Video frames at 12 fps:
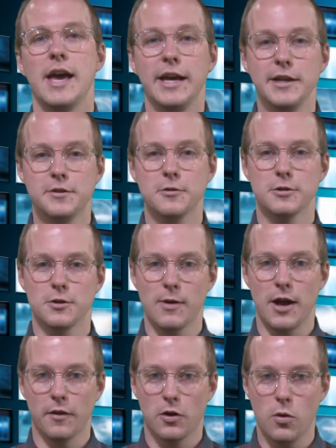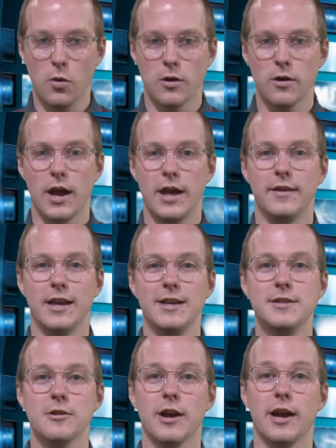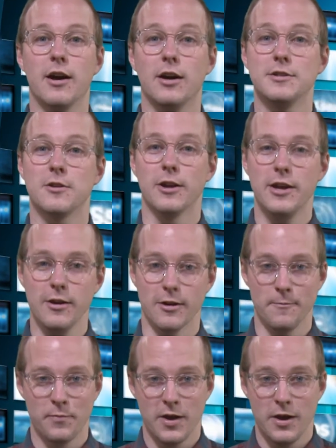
Easter is around the corner and Easter egg hunts are here.